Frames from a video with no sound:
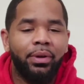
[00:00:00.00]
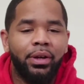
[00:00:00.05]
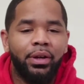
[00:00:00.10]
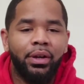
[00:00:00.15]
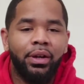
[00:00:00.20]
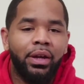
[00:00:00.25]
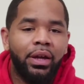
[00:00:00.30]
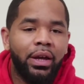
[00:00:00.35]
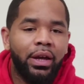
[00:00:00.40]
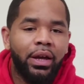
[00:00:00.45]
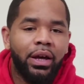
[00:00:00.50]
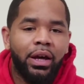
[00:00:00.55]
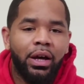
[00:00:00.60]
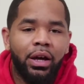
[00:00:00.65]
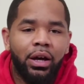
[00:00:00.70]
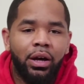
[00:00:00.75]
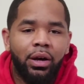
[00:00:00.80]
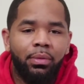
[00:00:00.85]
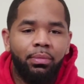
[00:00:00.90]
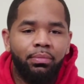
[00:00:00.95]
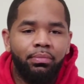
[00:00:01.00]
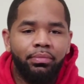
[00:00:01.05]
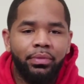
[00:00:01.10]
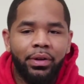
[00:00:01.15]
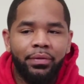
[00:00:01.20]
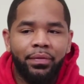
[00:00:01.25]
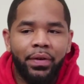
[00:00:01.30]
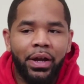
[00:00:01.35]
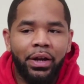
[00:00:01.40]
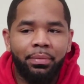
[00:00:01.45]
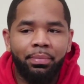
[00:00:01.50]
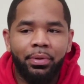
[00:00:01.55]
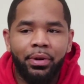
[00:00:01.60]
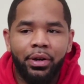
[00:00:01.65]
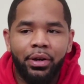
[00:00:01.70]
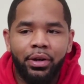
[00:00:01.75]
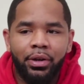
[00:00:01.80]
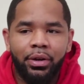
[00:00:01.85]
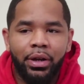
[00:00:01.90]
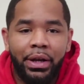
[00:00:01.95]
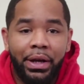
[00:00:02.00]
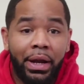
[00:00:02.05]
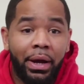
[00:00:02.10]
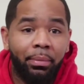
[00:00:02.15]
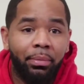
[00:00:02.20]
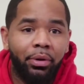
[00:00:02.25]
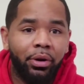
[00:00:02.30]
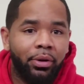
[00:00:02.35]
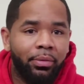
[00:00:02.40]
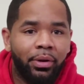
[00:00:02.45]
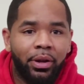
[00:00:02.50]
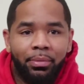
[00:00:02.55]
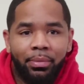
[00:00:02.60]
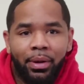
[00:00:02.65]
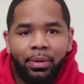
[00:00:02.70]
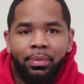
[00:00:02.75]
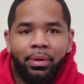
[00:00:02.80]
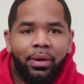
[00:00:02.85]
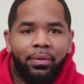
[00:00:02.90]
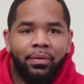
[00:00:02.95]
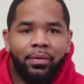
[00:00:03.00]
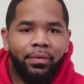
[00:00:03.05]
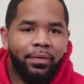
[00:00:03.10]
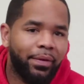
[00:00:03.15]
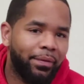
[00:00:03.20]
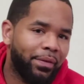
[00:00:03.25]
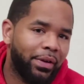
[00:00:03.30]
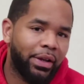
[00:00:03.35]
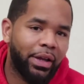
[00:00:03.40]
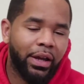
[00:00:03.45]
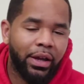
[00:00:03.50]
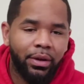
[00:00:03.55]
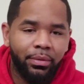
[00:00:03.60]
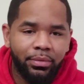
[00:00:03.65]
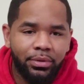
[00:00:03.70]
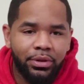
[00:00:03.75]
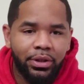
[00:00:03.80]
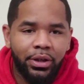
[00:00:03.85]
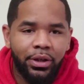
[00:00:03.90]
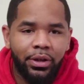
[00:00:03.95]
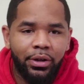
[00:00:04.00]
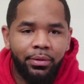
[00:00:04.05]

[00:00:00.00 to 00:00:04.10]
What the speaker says: But if I had to put a number on it, maybe every 50 games.